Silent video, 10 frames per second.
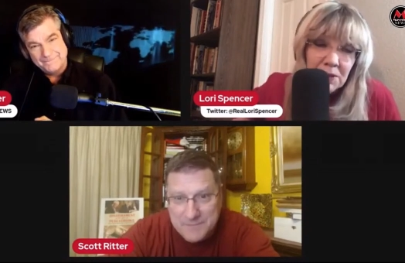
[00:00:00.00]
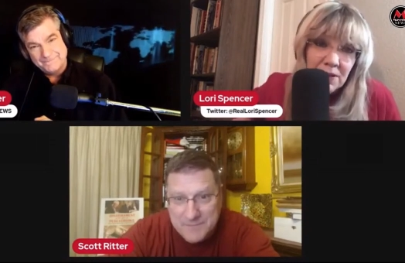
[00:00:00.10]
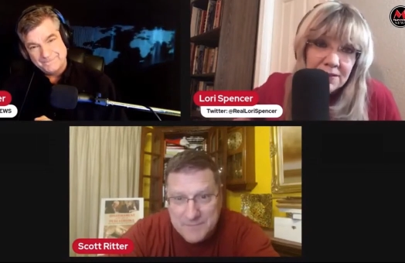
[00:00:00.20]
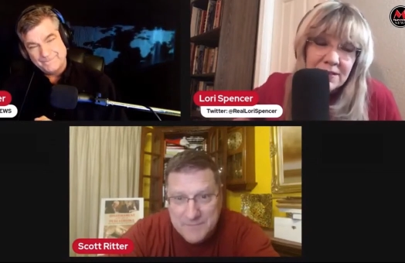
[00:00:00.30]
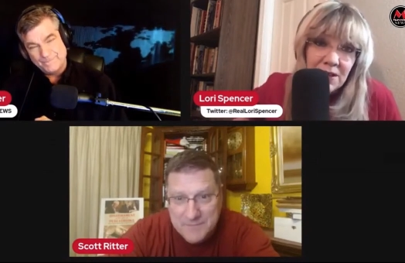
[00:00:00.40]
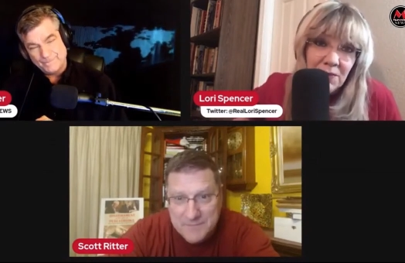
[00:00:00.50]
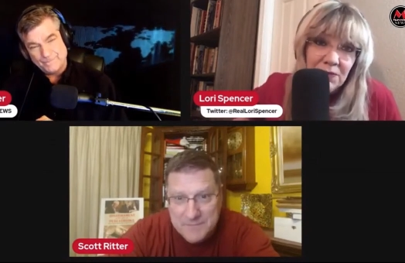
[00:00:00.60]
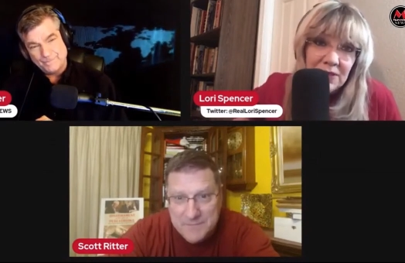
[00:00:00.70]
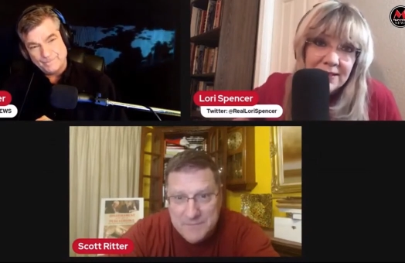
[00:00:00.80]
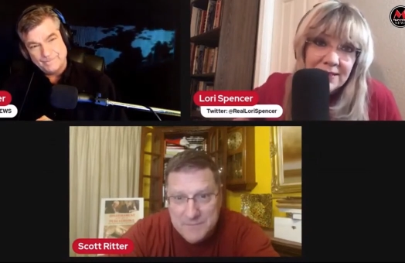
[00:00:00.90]
Speaker 1: stuff
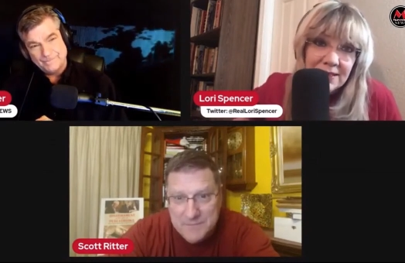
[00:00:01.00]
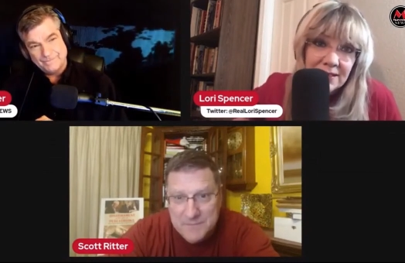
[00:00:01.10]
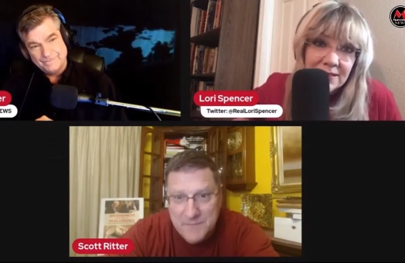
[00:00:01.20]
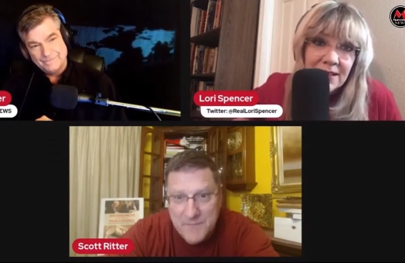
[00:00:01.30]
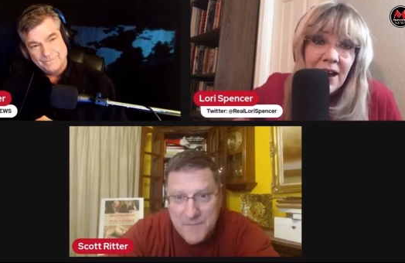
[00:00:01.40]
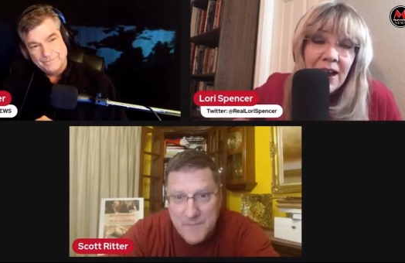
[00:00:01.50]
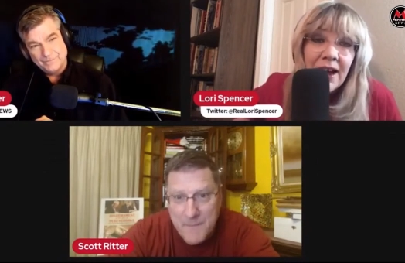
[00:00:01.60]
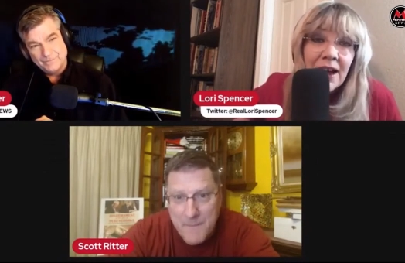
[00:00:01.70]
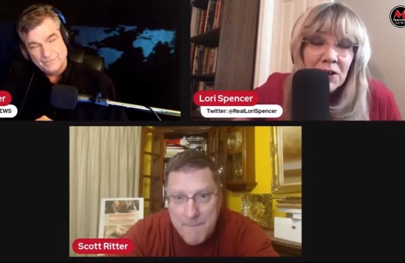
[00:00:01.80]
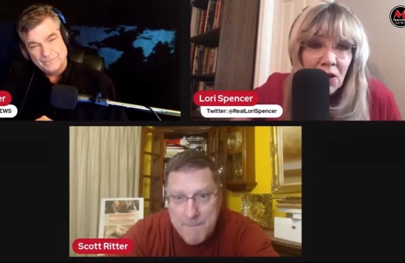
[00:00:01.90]
like this,
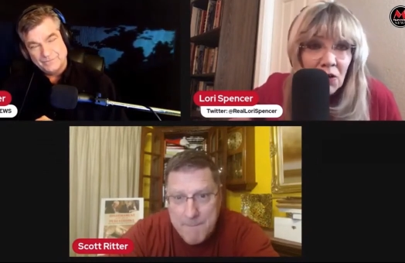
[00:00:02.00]
go